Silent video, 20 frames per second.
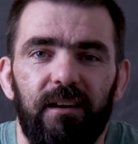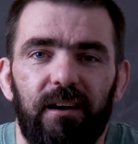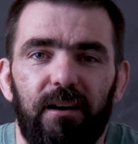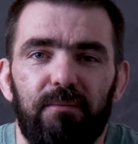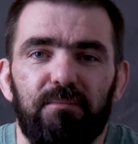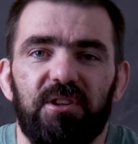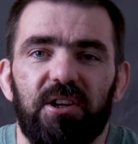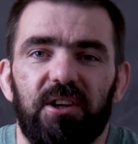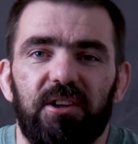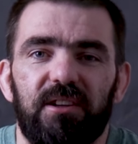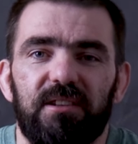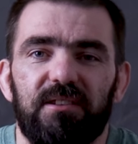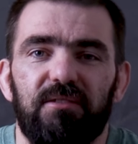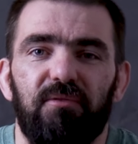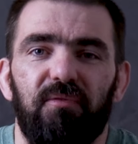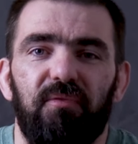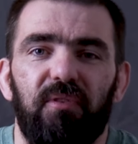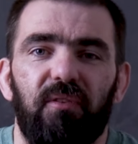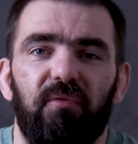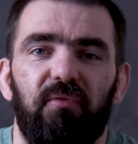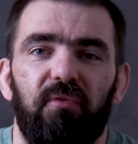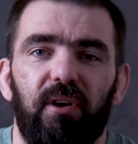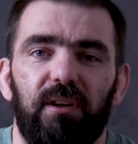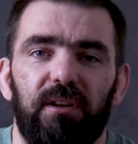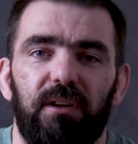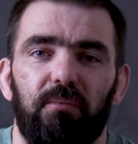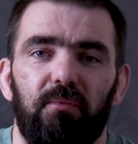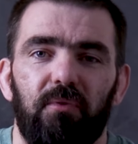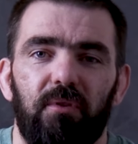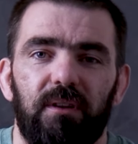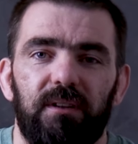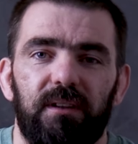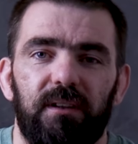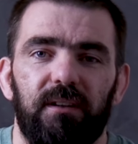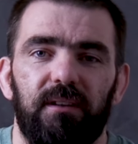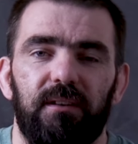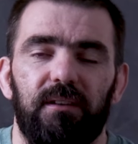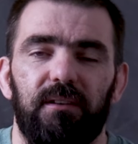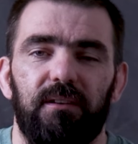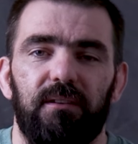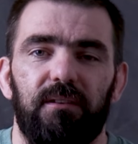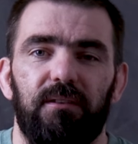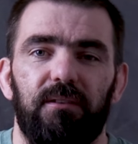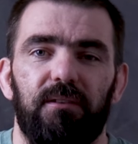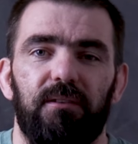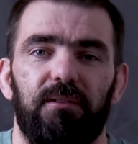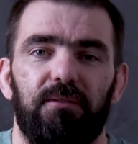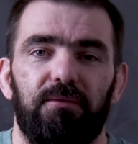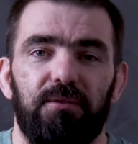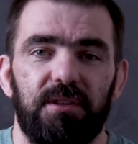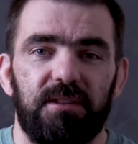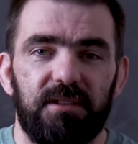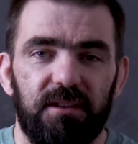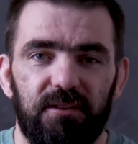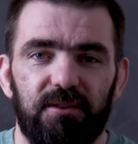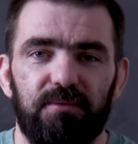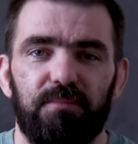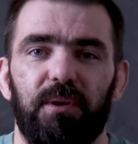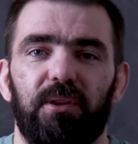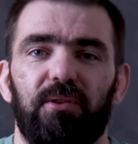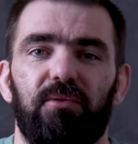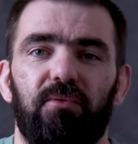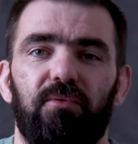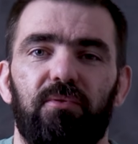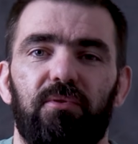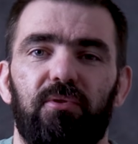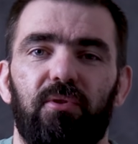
I tried not to do too much research for this cake,